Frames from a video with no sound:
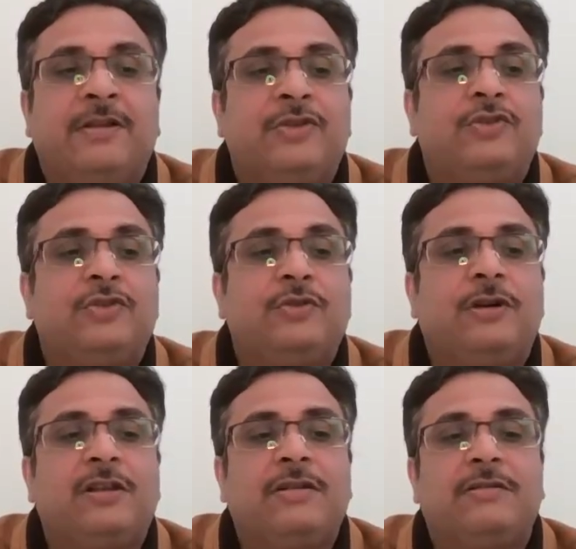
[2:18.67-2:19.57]
So you
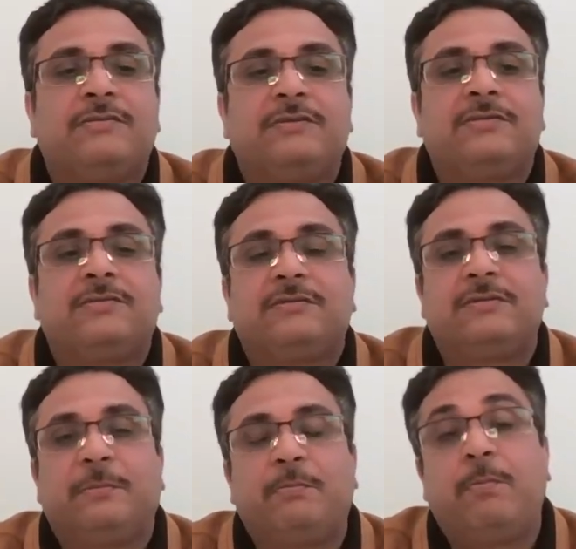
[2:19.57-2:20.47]
are
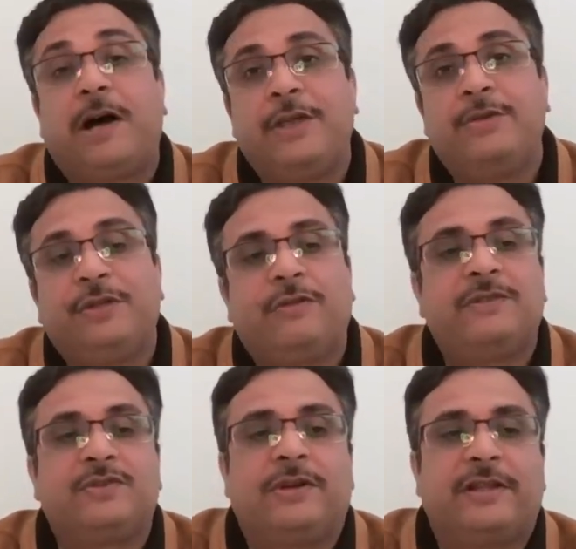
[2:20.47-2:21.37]
the pioneer of the
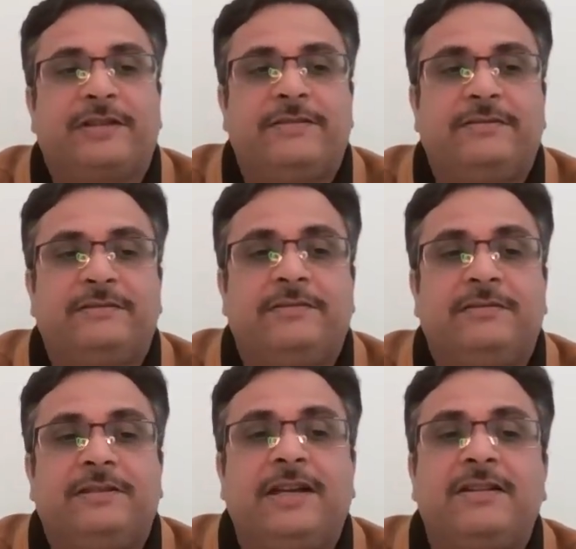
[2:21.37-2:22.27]
zodiac.
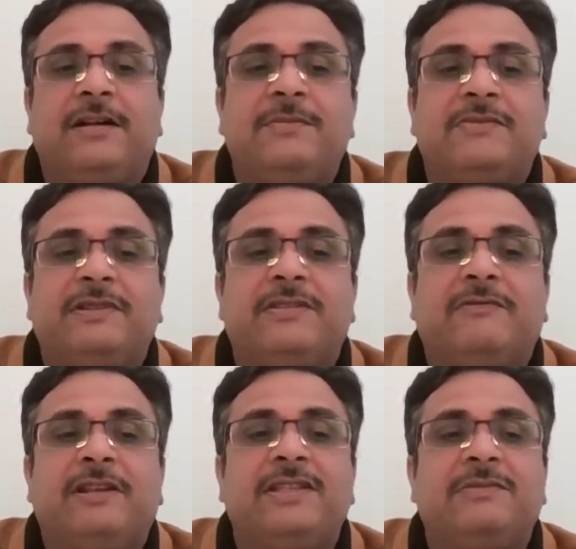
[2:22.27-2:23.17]
That comes with
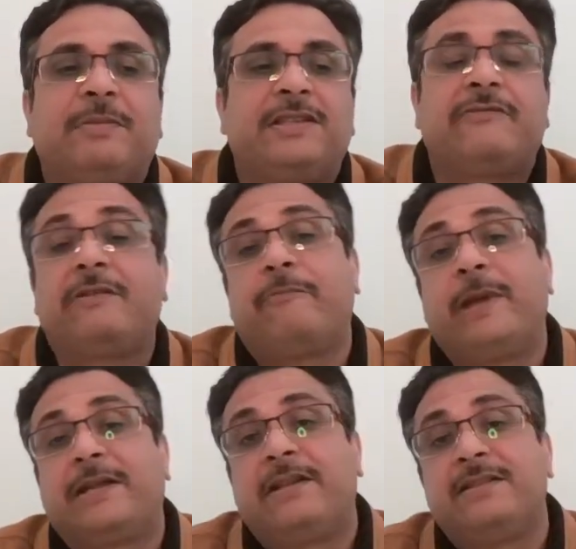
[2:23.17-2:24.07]
very specific
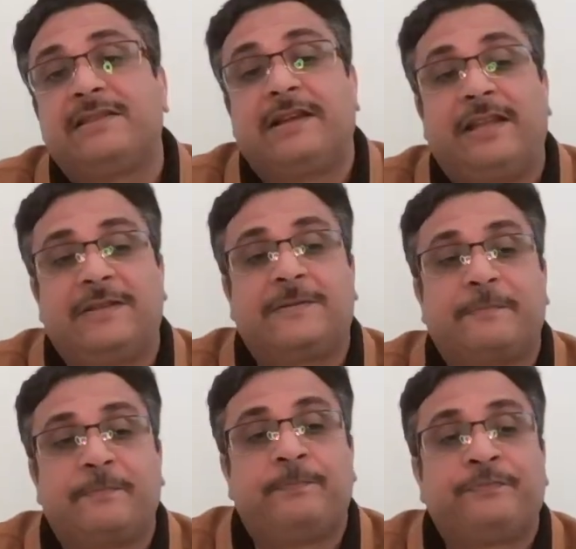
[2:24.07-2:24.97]
Bechdel settings.
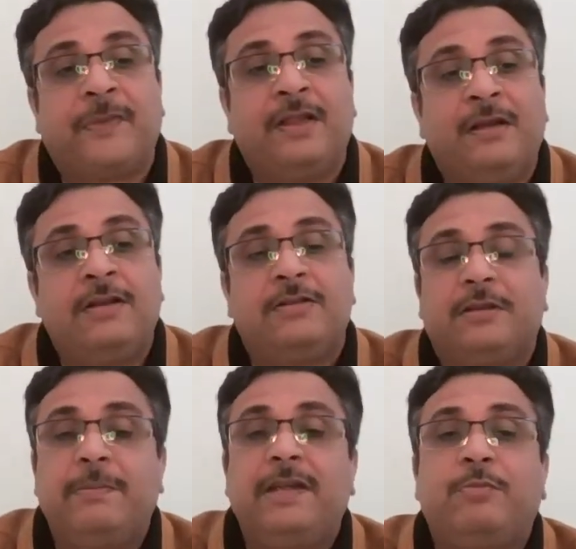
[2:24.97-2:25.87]
The
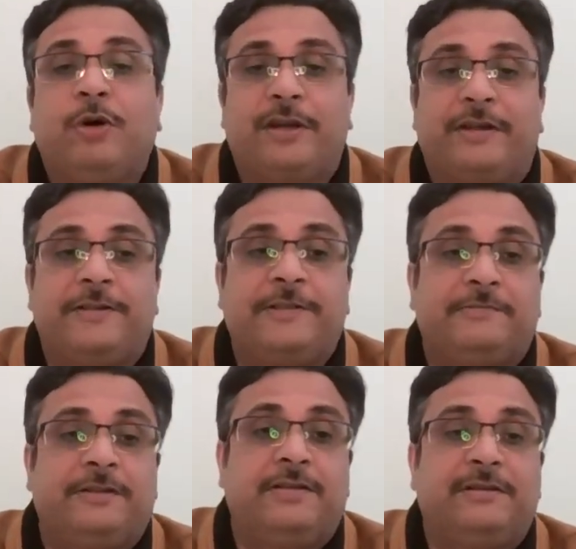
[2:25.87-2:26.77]
peak point,
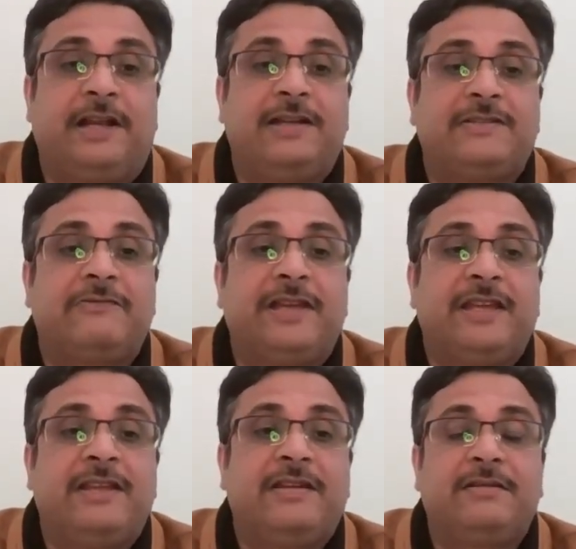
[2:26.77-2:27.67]
that is
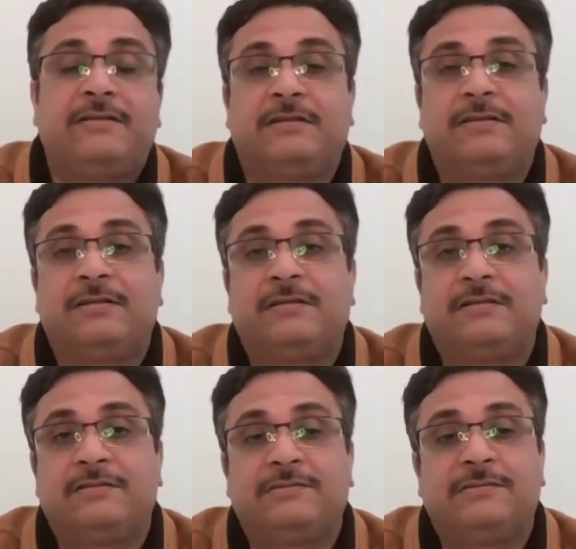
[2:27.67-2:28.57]
where
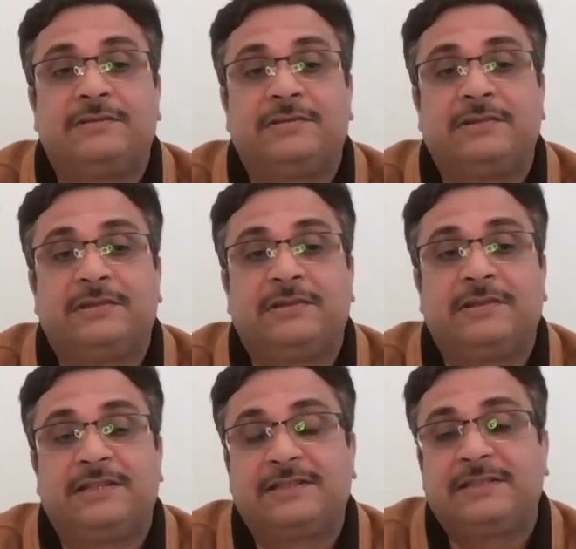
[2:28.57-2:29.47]

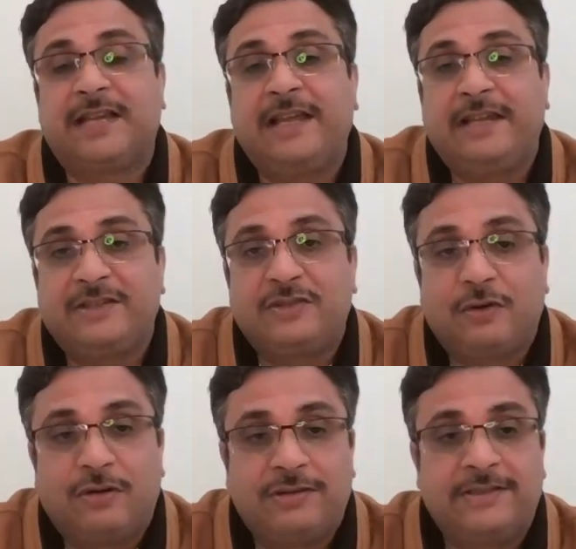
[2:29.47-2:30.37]
the sign
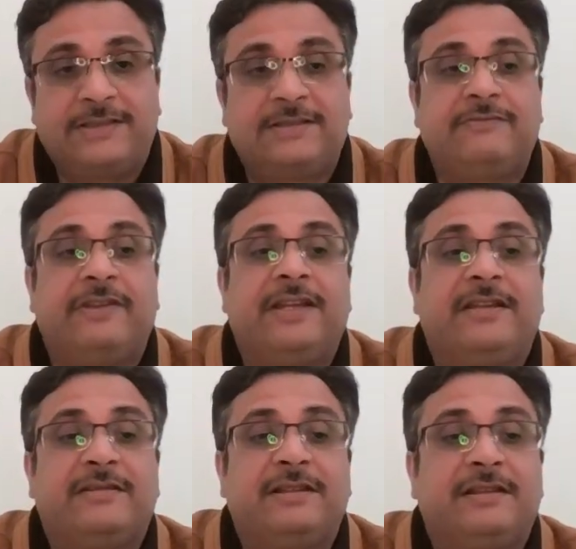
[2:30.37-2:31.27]
exalts,
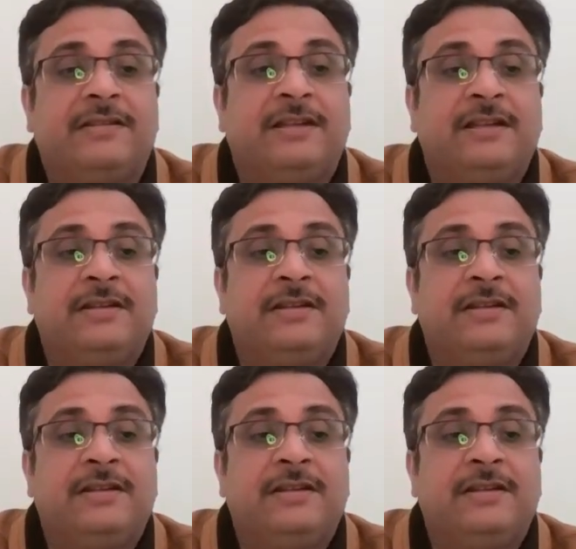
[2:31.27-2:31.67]
where